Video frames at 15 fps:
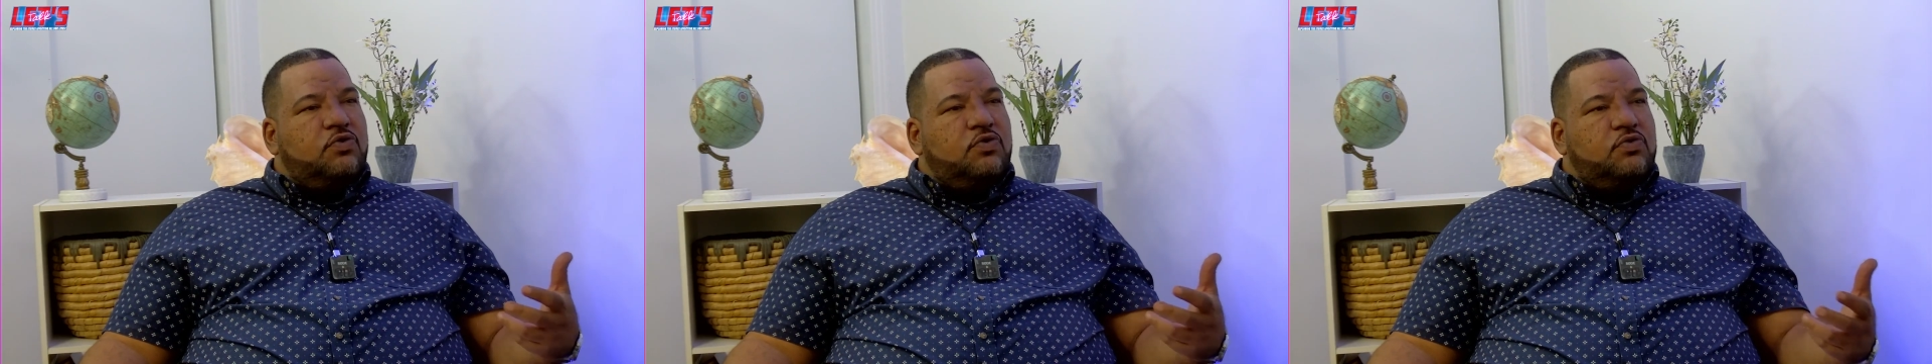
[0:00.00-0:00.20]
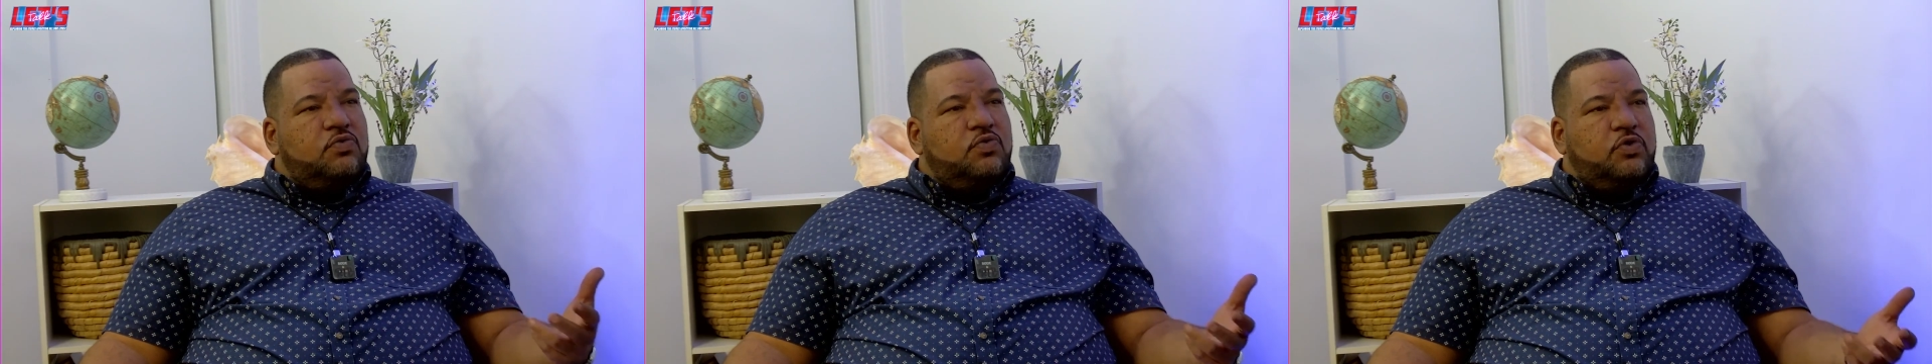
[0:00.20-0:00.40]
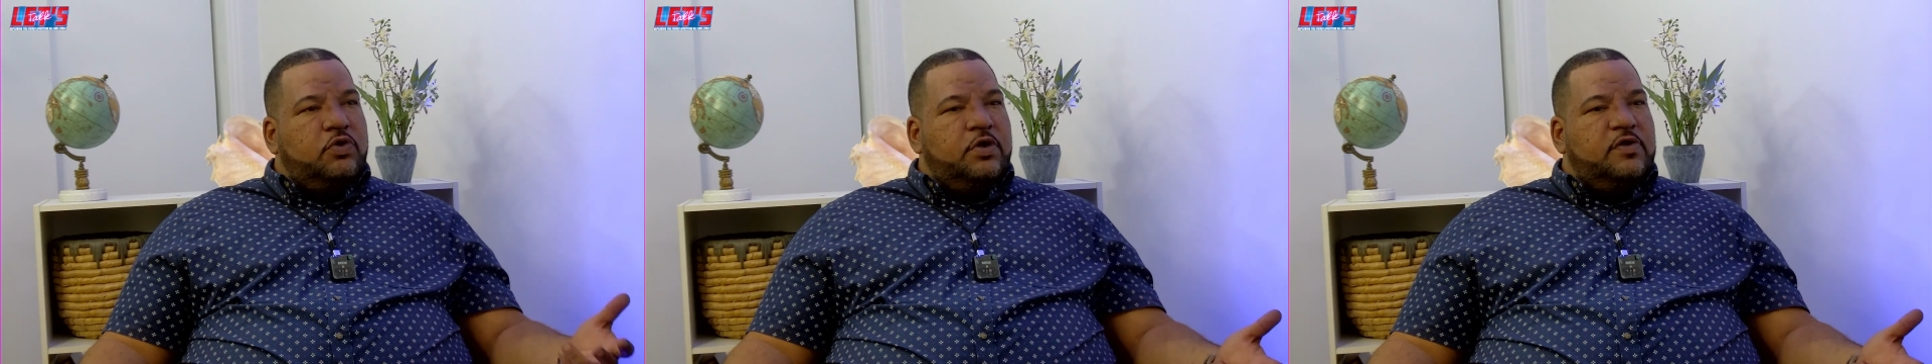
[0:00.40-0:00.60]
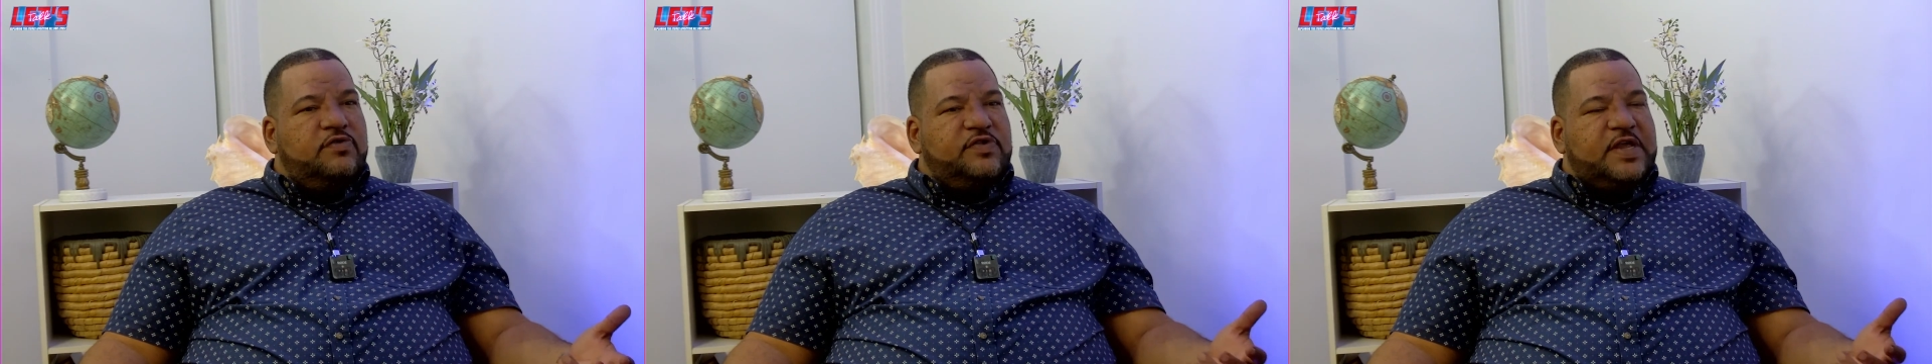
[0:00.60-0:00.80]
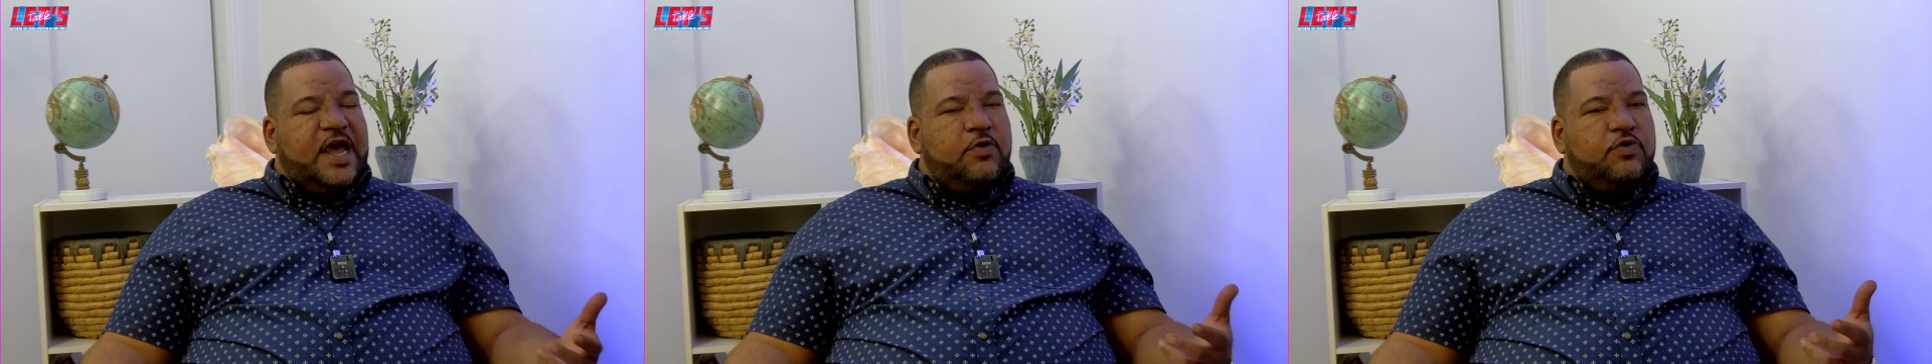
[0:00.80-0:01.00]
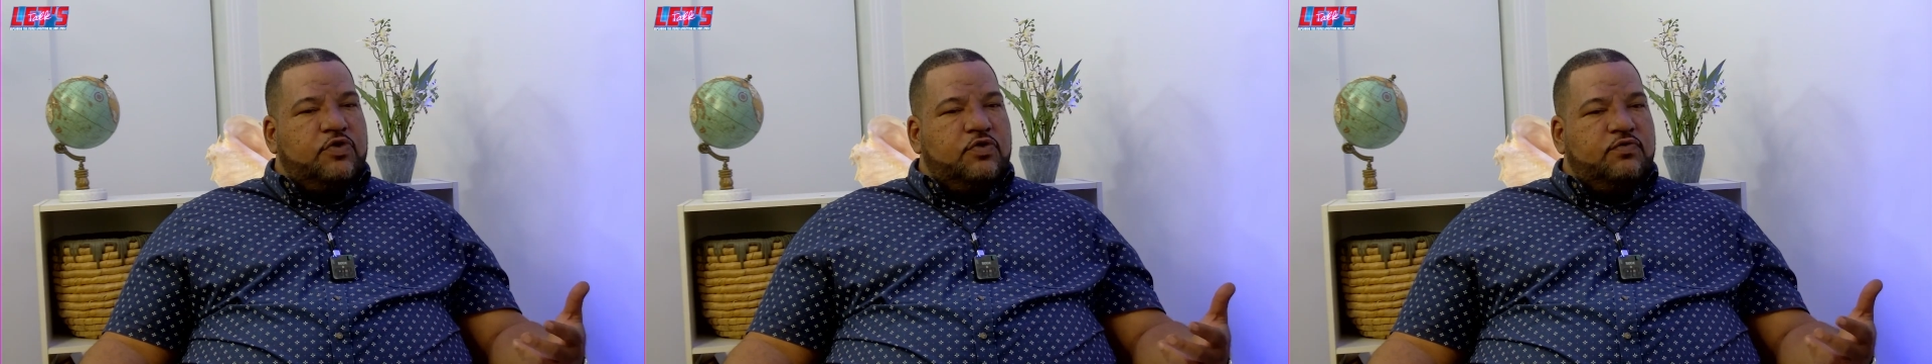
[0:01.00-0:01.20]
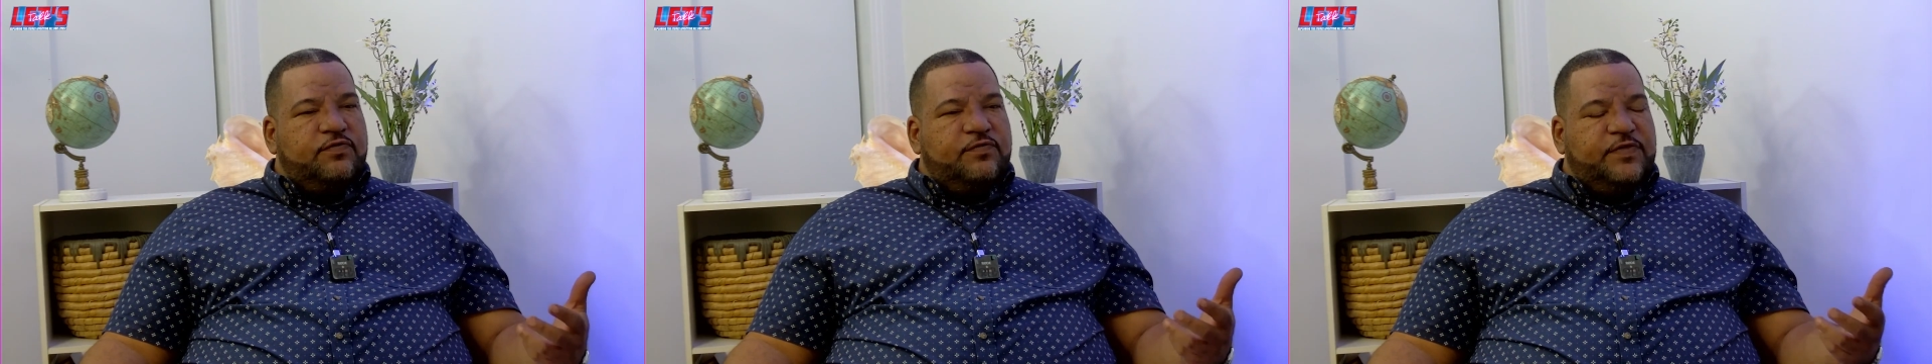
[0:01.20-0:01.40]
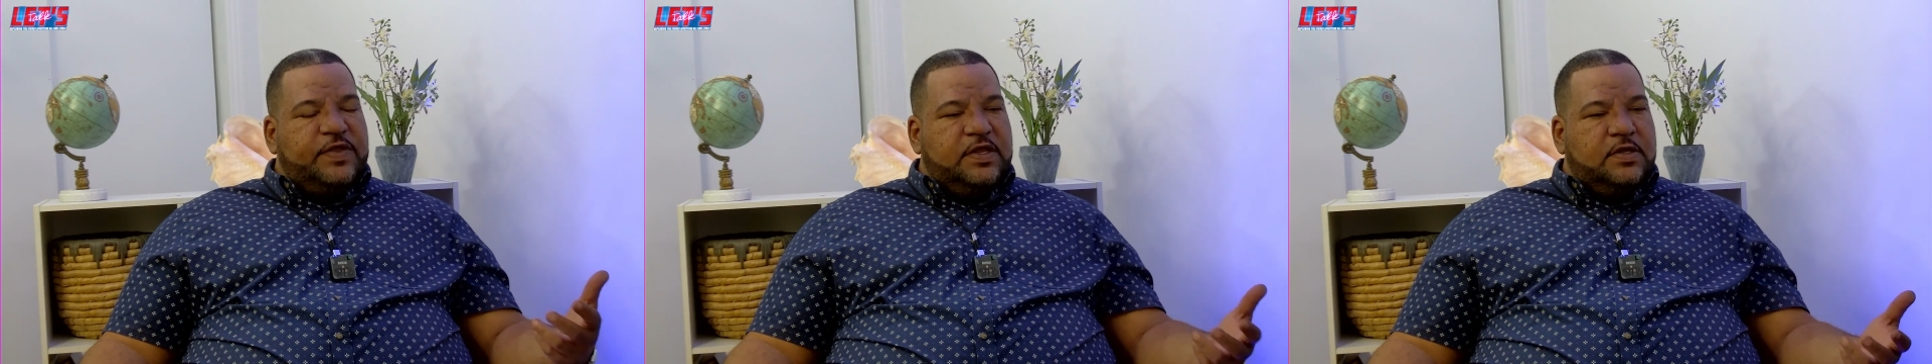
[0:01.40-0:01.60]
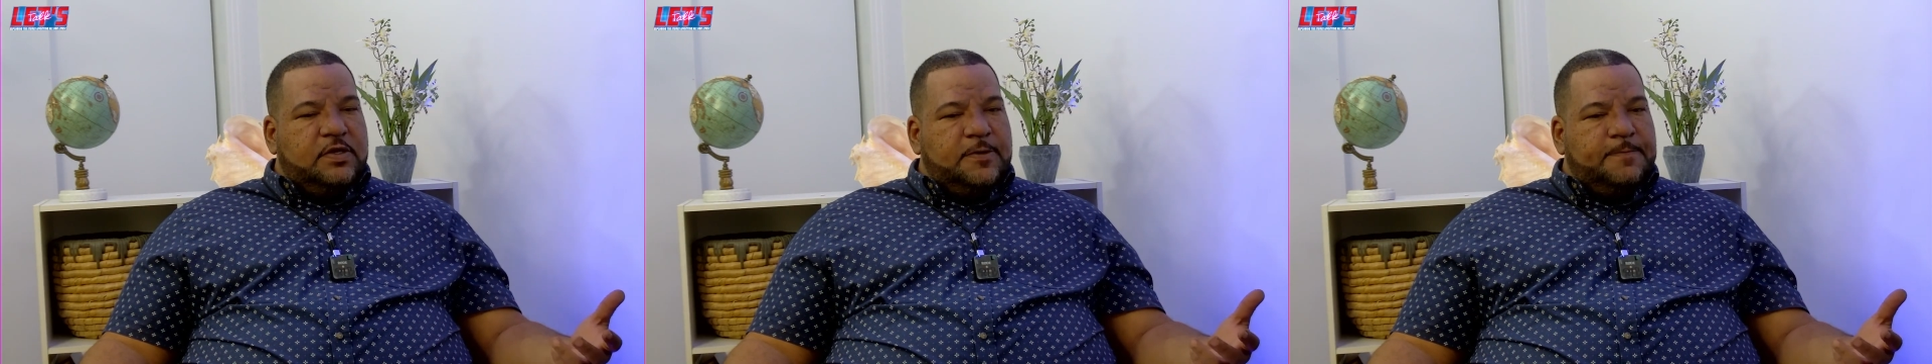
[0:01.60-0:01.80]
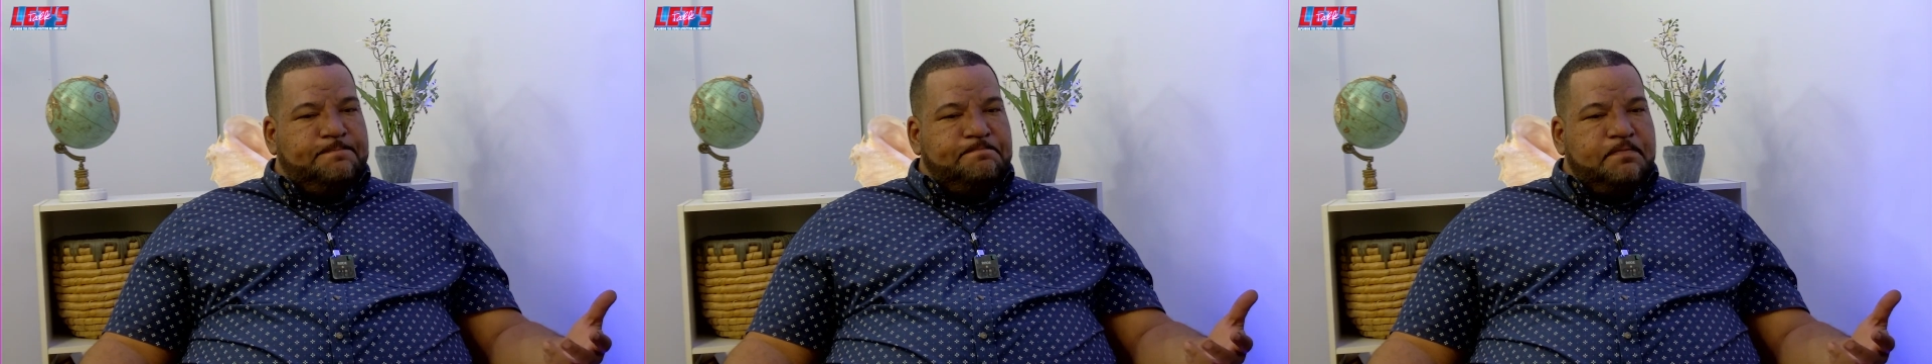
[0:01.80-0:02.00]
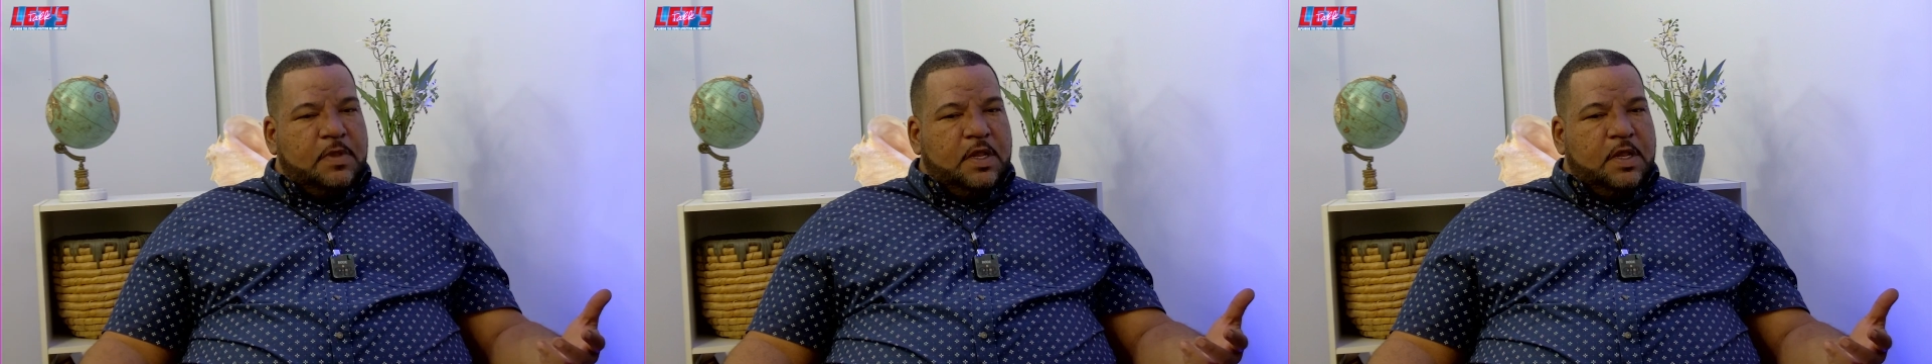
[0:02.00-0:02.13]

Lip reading: own words how you feel